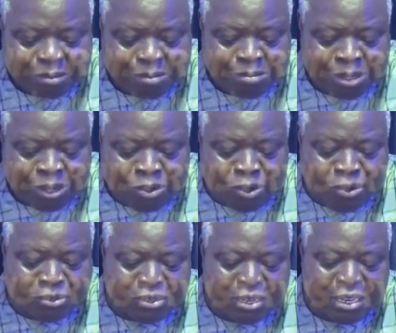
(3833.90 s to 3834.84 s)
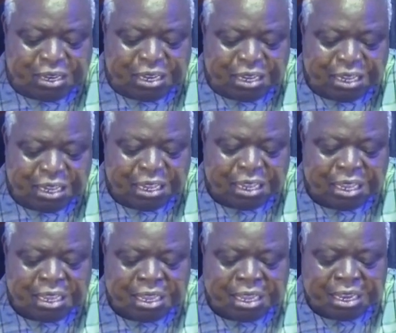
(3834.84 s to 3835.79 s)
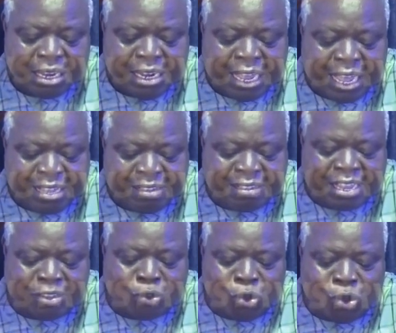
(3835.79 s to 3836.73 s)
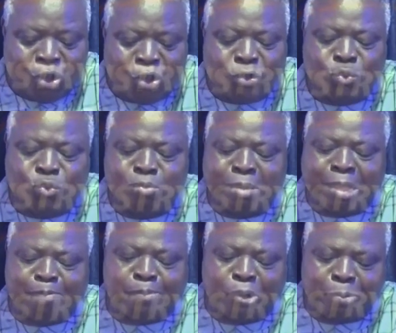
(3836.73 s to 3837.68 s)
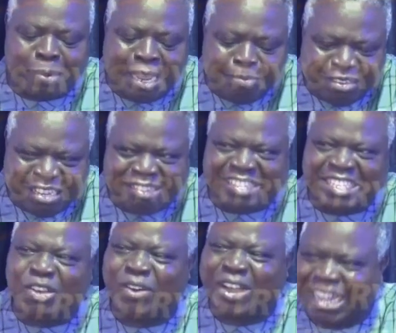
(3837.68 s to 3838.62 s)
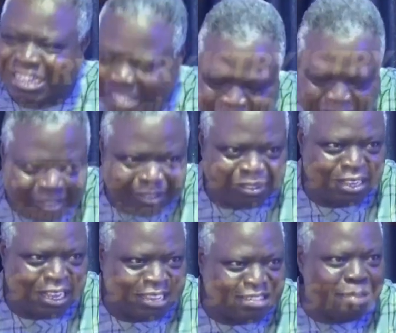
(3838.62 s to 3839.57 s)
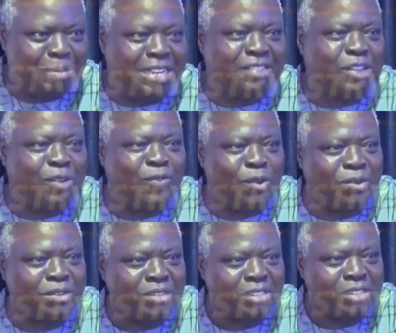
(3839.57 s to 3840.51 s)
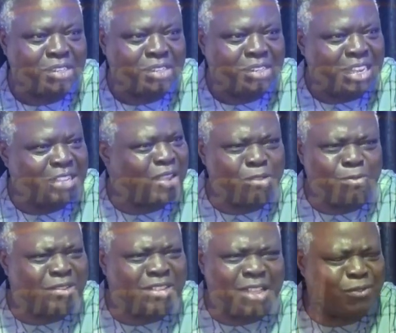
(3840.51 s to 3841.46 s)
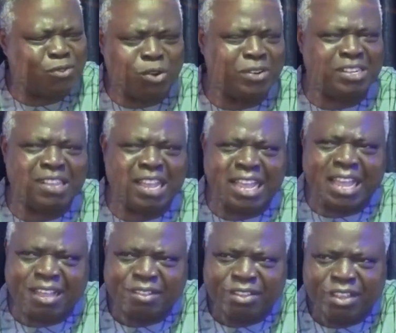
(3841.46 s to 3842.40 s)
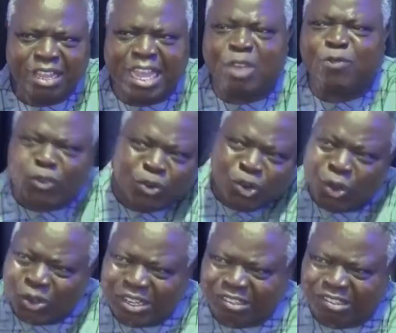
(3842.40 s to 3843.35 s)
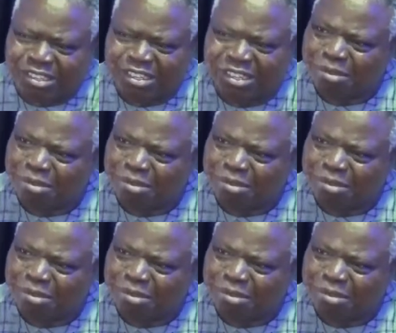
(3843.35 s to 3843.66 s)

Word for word: because the answer to all human problems is in your hand as a minister of God. That's why you must have strong desire. If you know it,